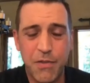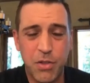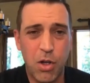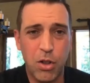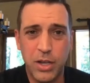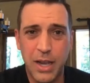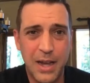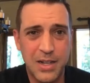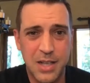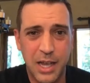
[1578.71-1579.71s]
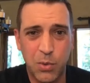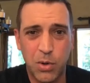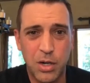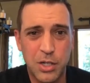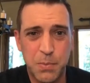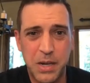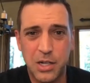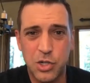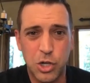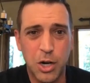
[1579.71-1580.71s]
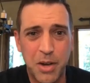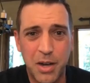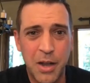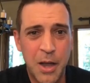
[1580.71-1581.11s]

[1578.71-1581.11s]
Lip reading: and they're all looking at us like we're speaking German.